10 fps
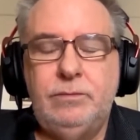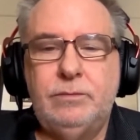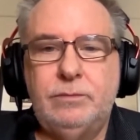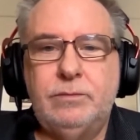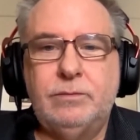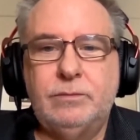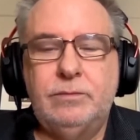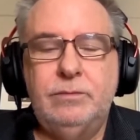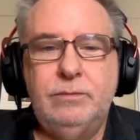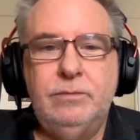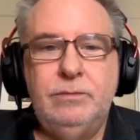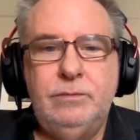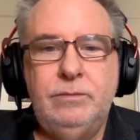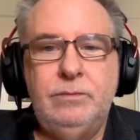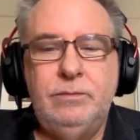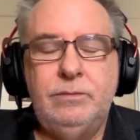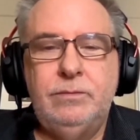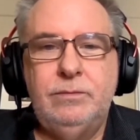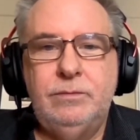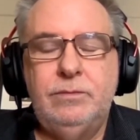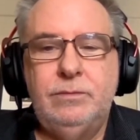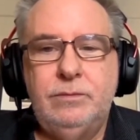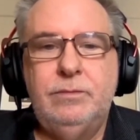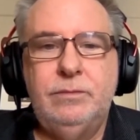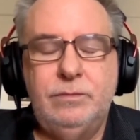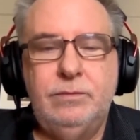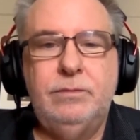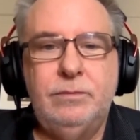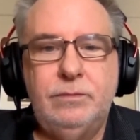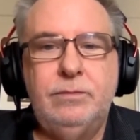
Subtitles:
No words are spoken by the person on screen.